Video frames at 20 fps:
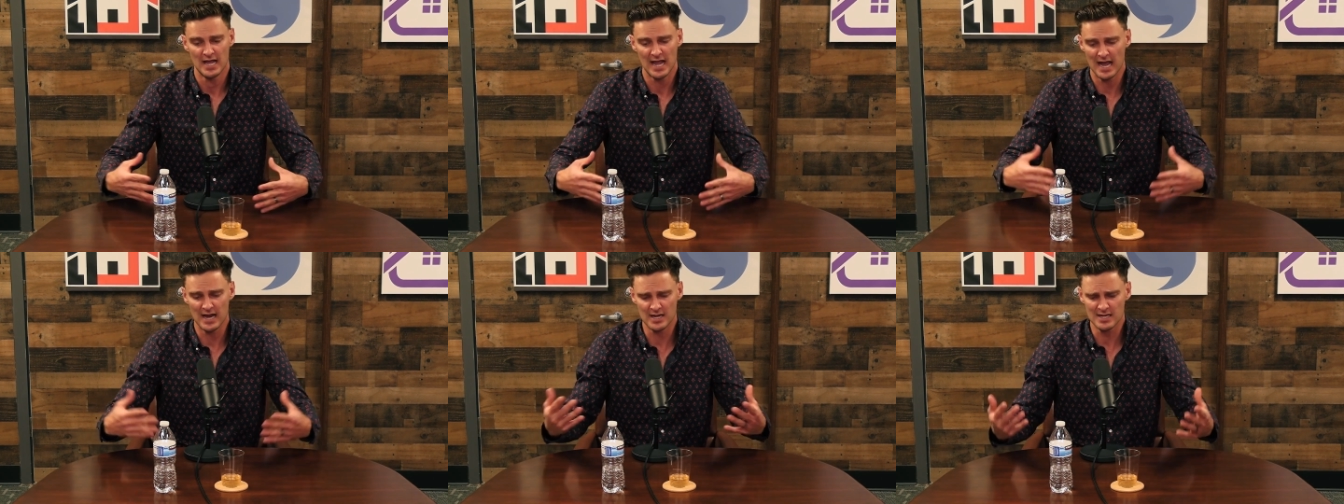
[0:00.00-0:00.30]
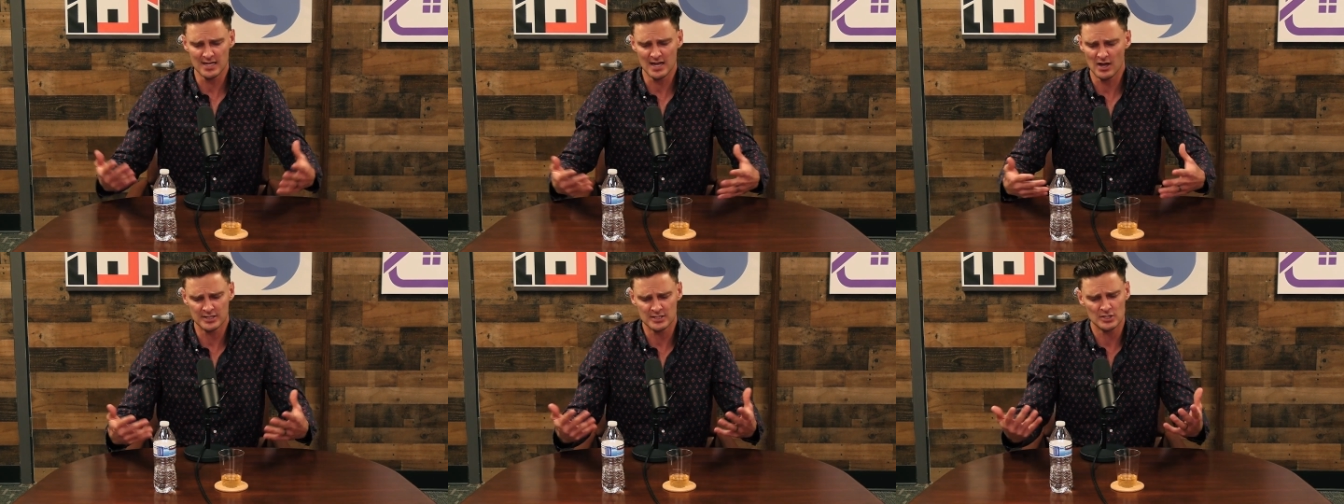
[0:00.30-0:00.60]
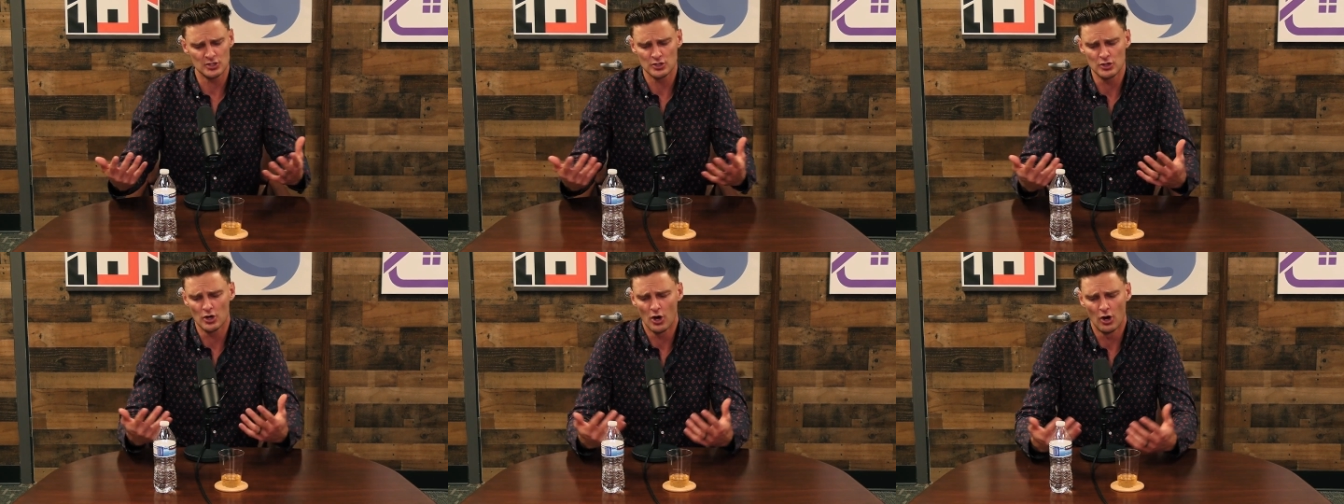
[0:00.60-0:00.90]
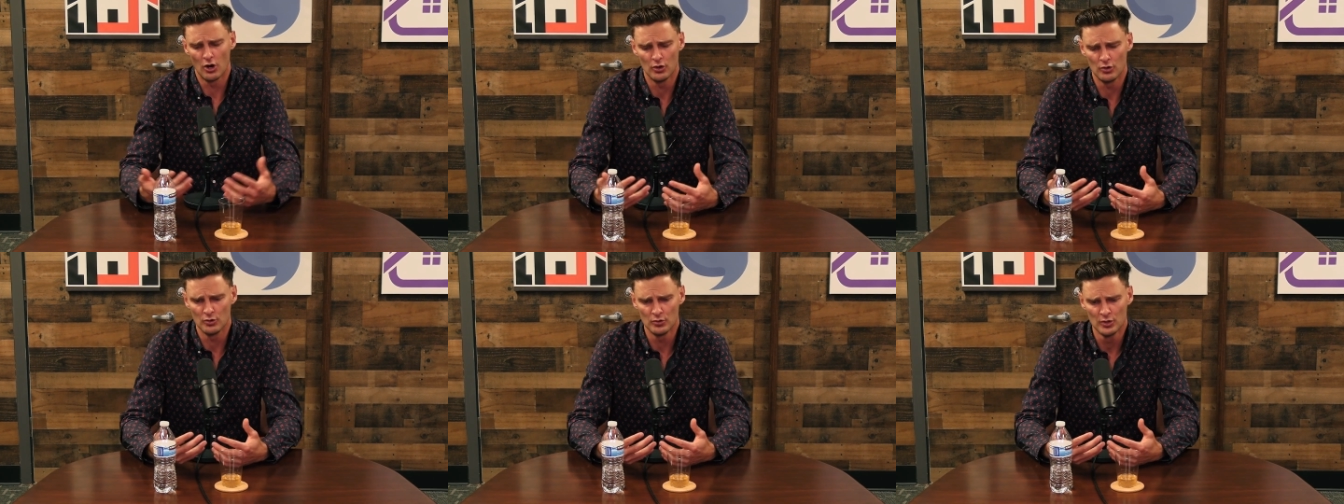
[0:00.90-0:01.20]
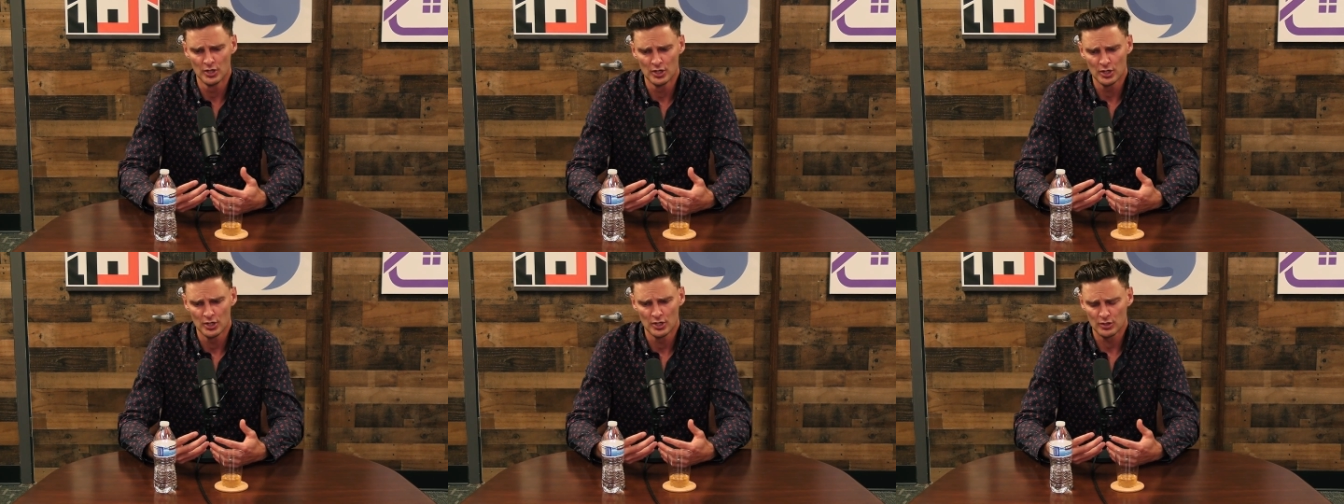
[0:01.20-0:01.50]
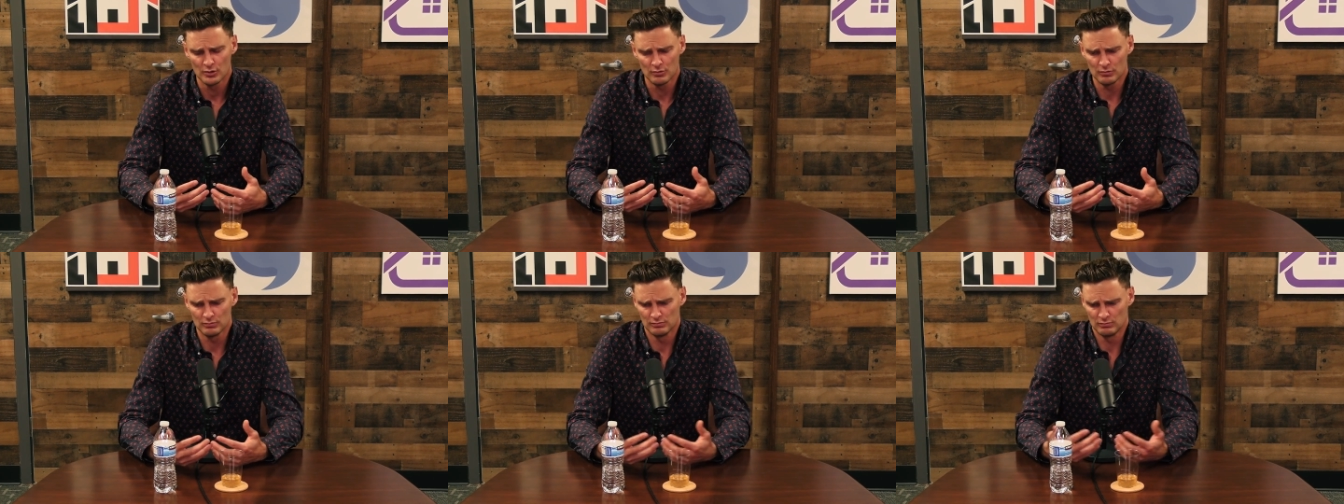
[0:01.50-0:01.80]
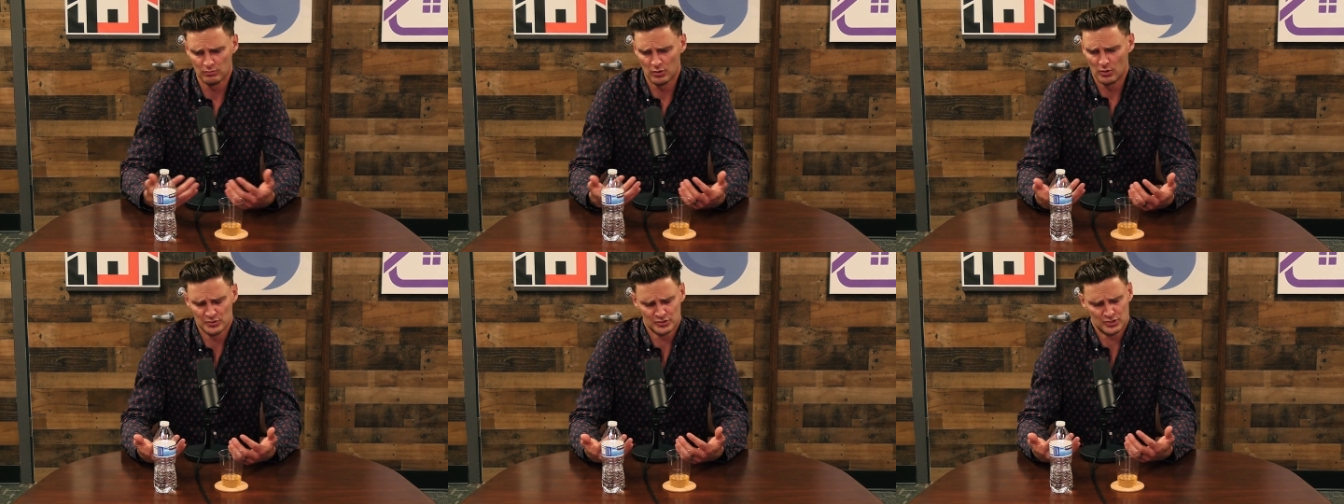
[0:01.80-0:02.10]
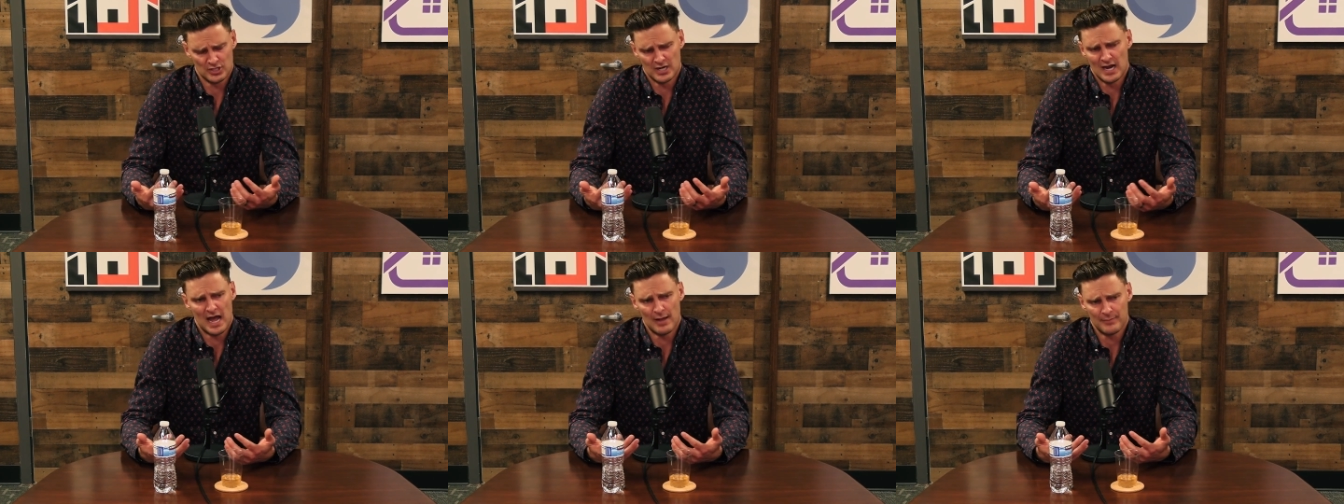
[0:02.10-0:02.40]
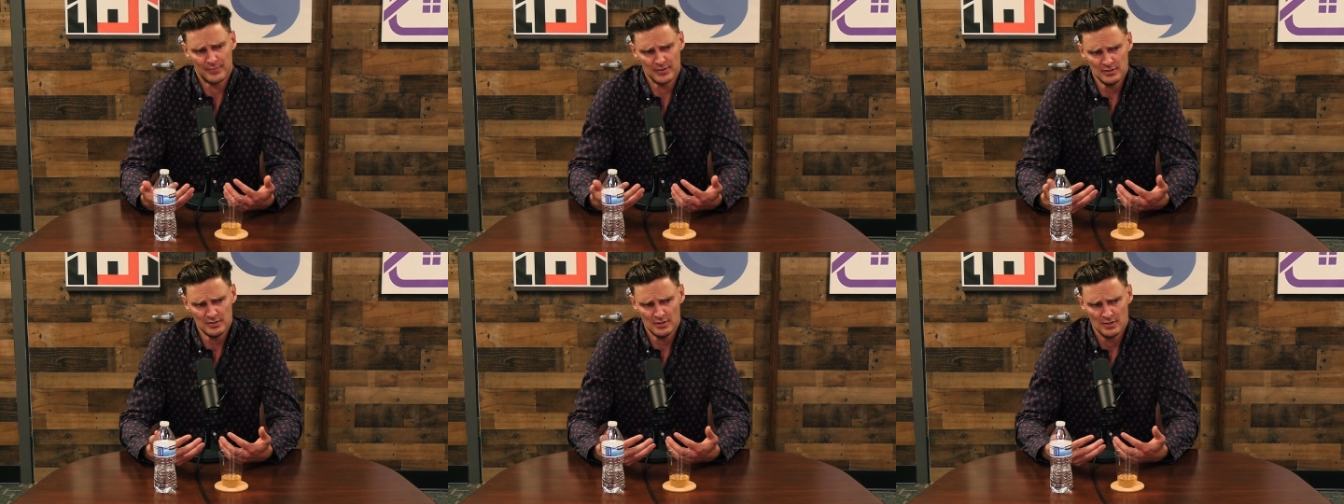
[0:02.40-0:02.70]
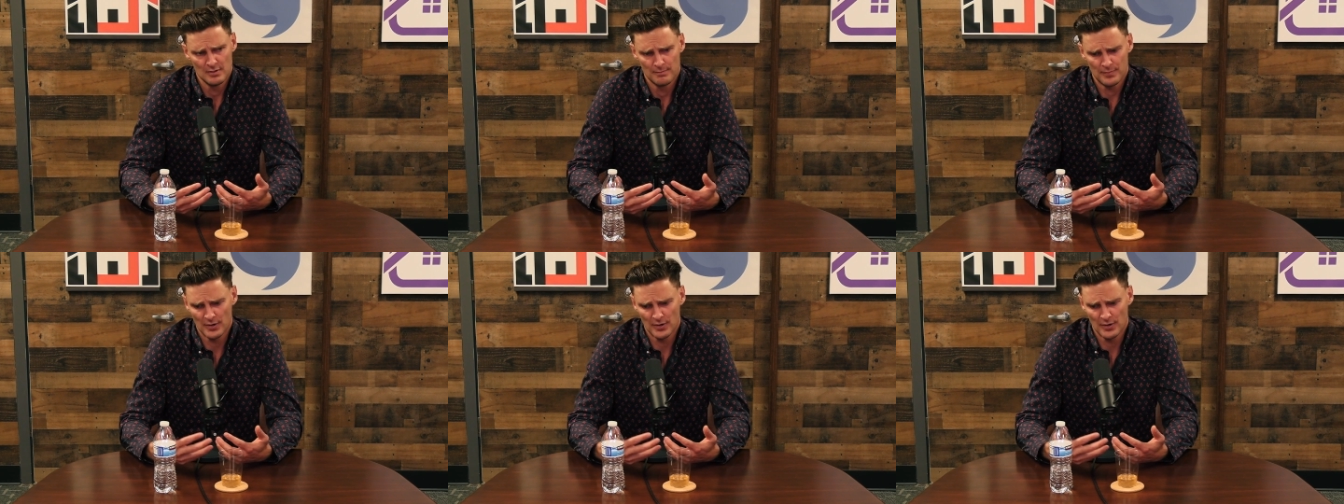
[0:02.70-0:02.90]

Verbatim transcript: And yeah, I didn't know what was going to happen,